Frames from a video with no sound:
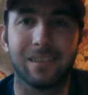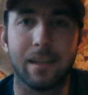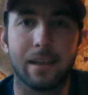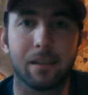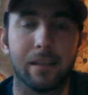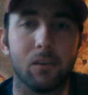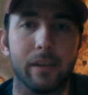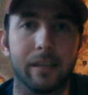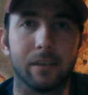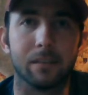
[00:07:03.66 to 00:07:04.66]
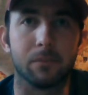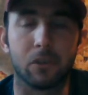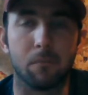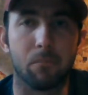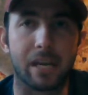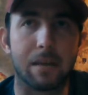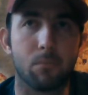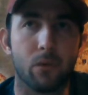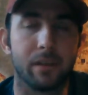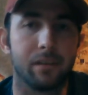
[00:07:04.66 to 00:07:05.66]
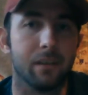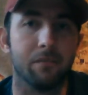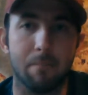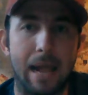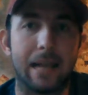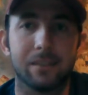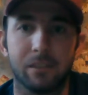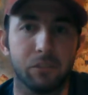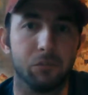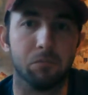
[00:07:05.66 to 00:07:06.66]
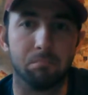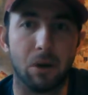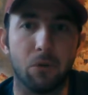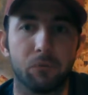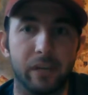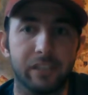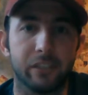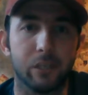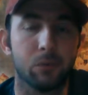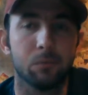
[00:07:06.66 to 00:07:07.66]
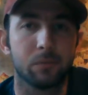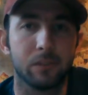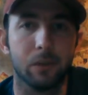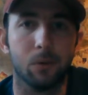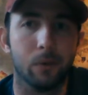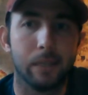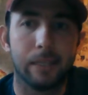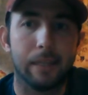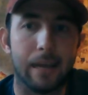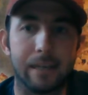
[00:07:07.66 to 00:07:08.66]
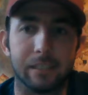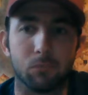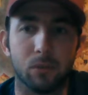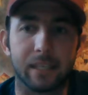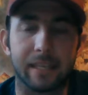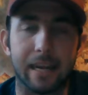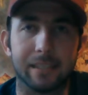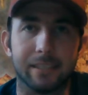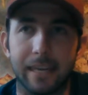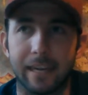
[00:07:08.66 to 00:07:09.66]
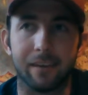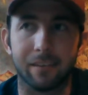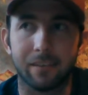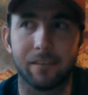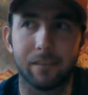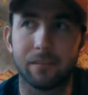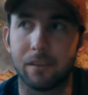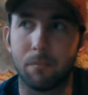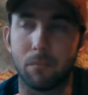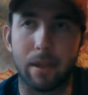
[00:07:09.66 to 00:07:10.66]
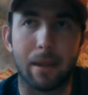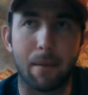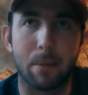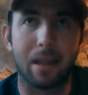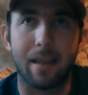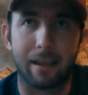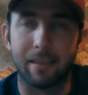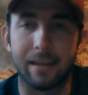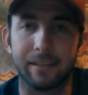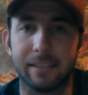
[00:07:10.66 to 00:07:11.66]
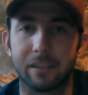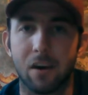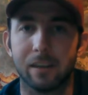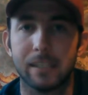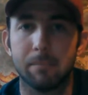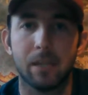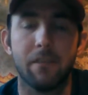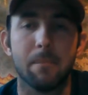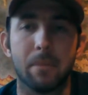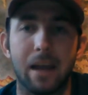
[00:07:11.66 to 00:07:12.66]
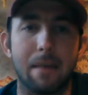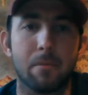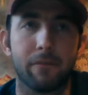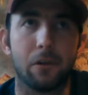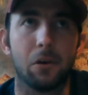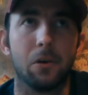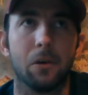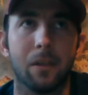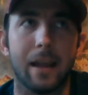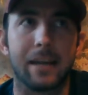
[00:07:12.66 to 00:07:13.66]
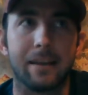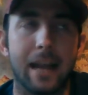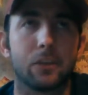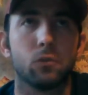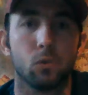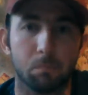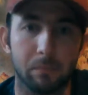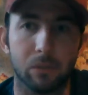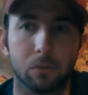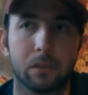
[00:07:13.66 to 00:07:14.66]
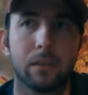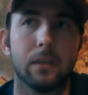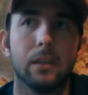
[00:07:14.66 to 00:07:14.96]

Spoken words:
thing. Literally, there's a certain breaking point of mass to bone ratio. So I just really cannot stand I like the idea and concept of it, but I prefer like natural built